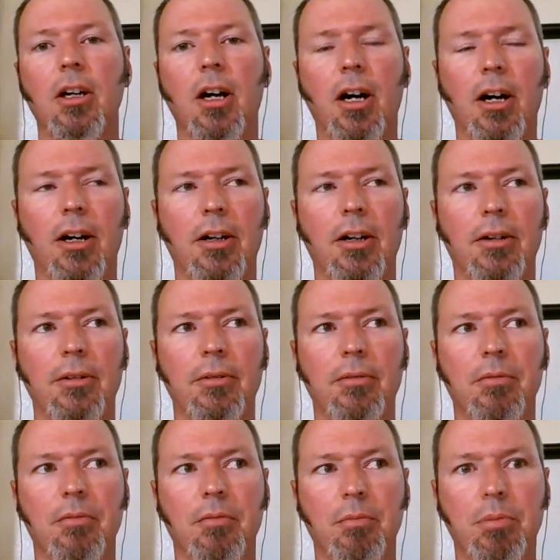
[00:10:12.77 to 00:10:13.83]
uh,
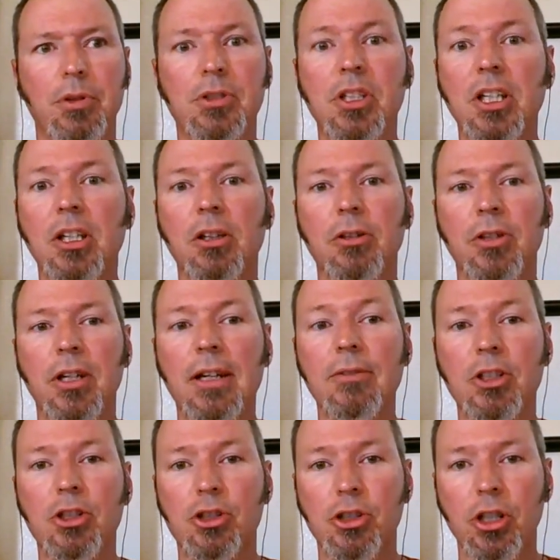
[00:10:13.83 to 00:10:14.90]
particular
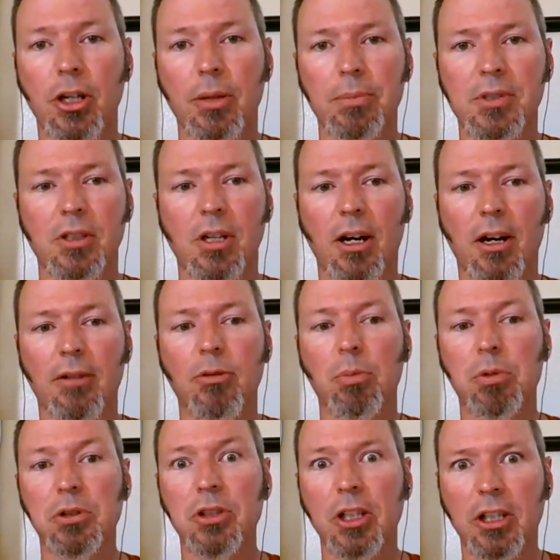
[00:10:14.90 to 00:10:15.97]
Navy ships of a
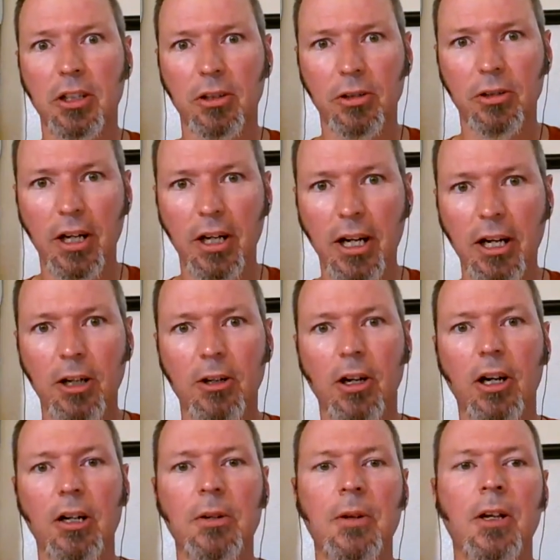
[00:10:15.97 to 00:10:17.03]
particular
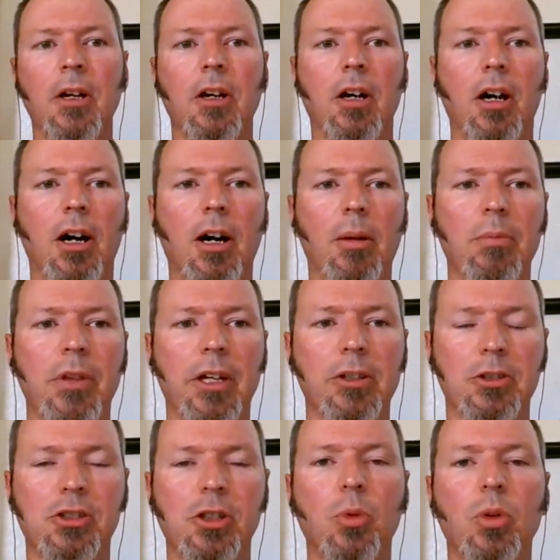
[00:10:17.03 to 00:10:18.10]
era um, that
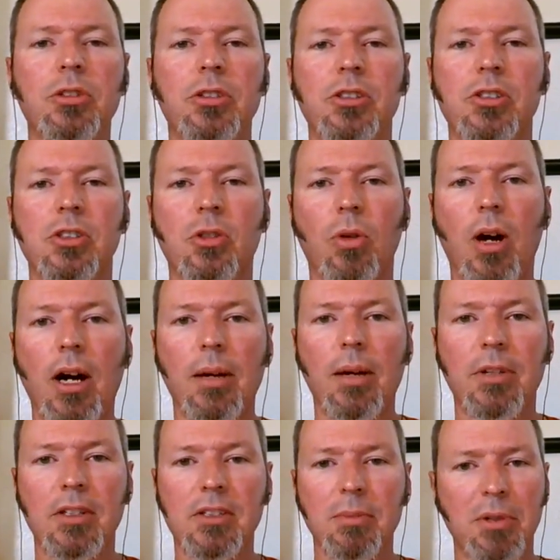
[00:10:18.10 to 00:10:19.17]
are so well
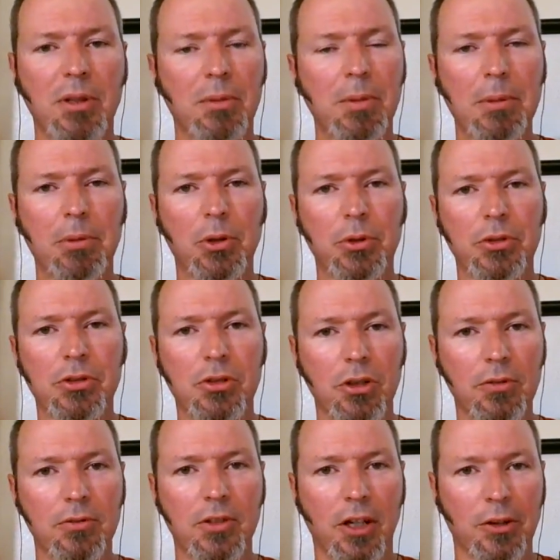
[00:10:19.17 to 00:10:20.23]
described that some of the people who
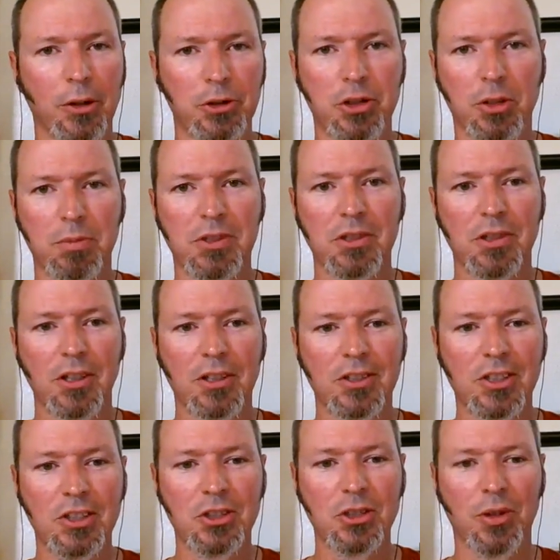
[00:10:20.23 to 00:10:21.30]
served on those ships
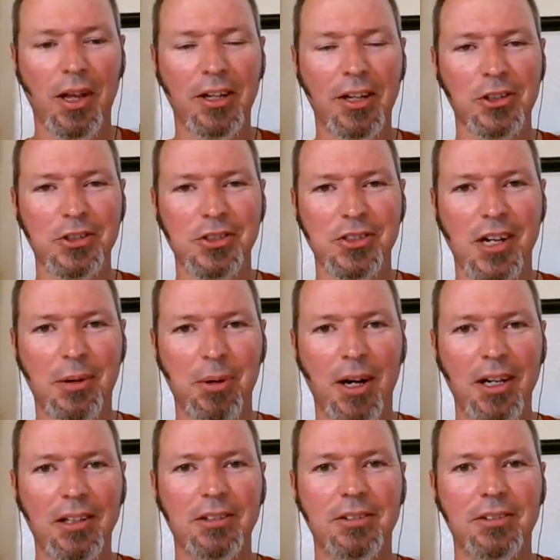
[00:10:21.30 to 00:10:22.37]
sent you letters. Is that right?